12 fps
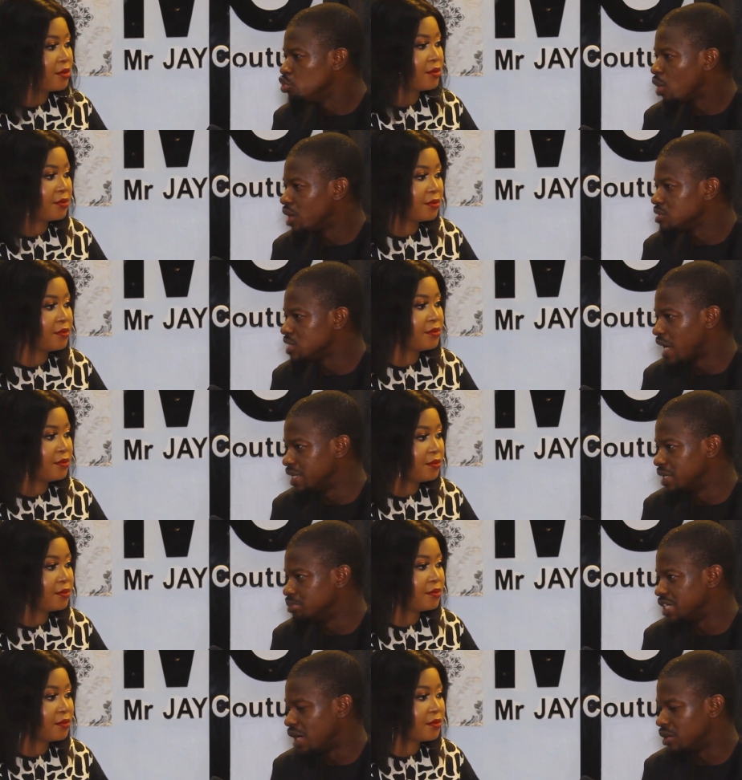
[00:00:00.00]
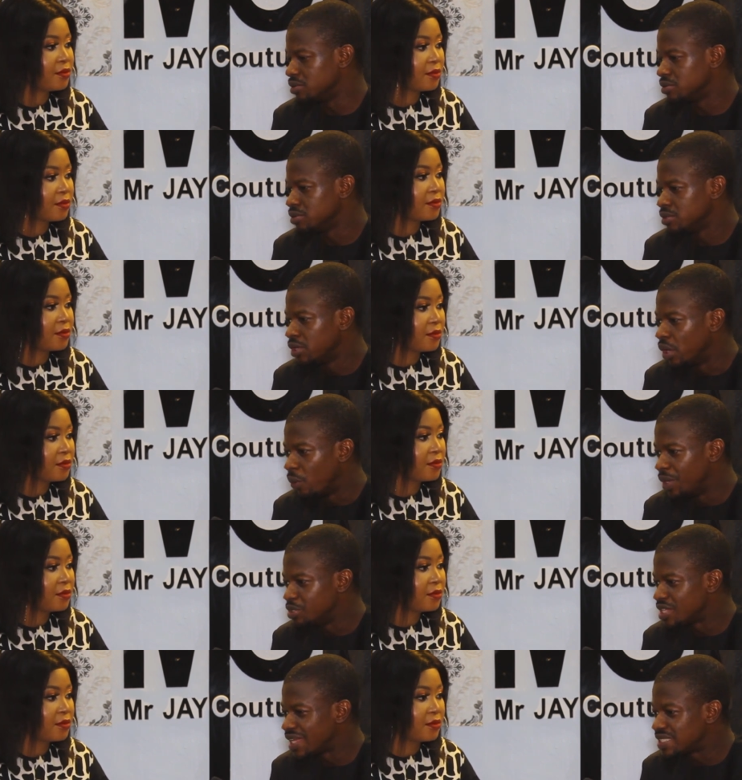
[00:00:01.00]
Speaker 1: You can't tie them down.
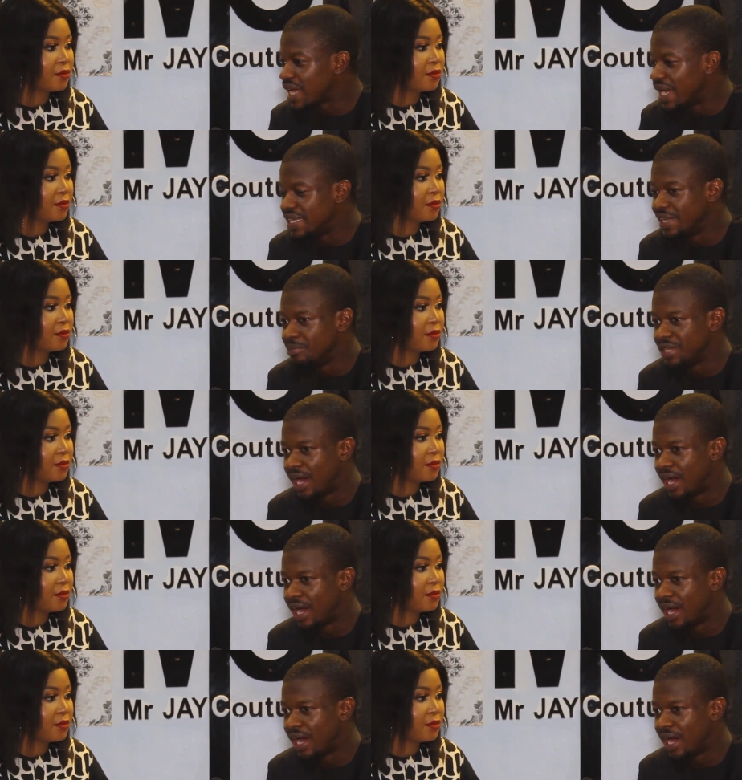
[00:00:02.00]
When you start tying them